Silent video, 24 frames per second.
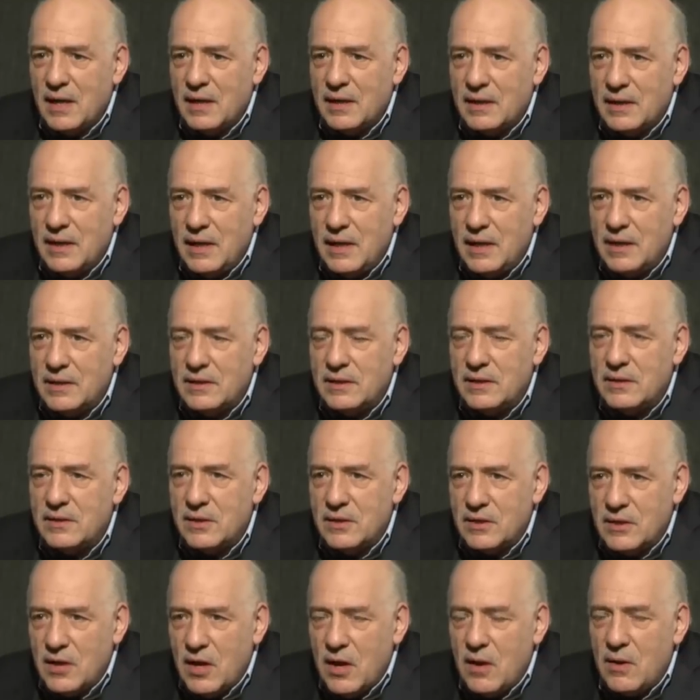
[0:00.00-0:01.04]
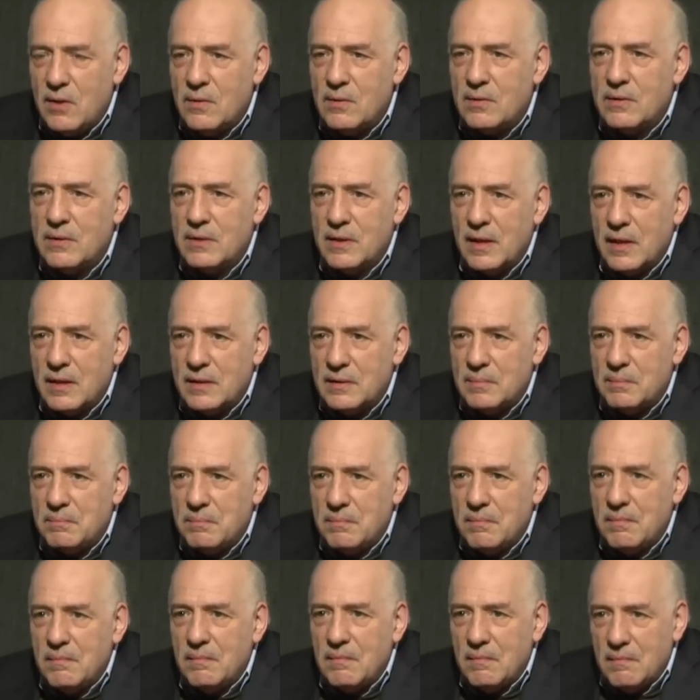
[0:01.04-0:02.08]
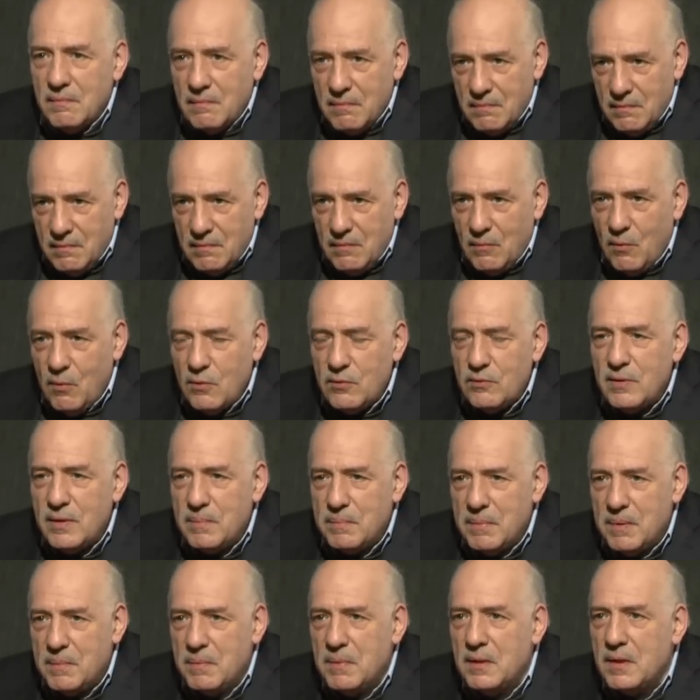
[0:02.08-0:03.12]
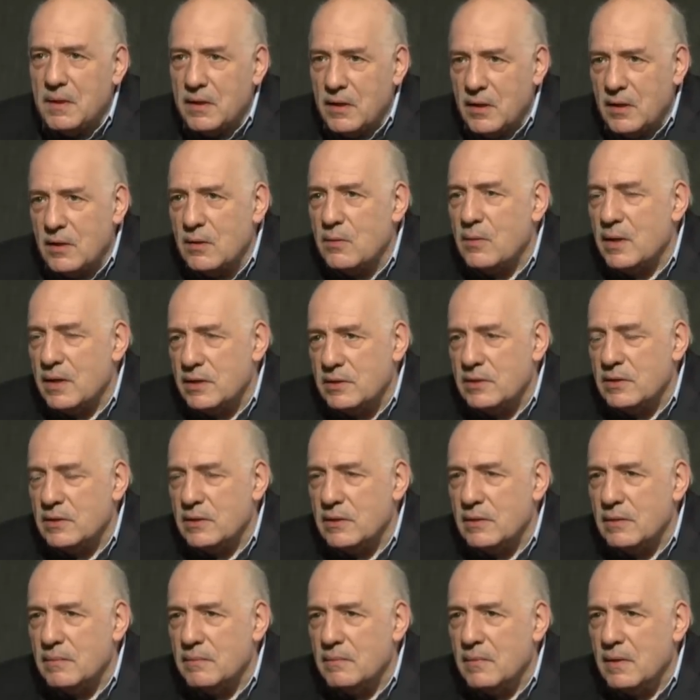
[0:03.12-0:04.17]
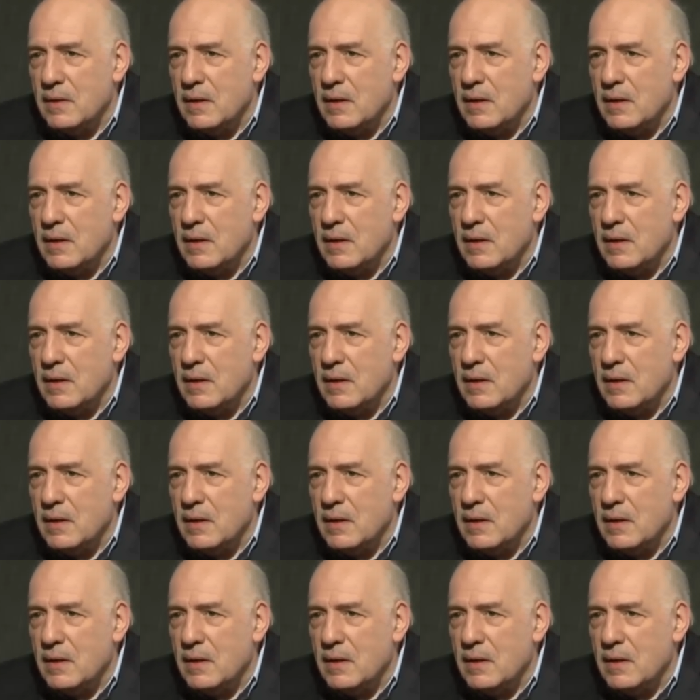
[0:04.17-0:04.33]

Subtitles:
need to know that ordinary people are going to question them.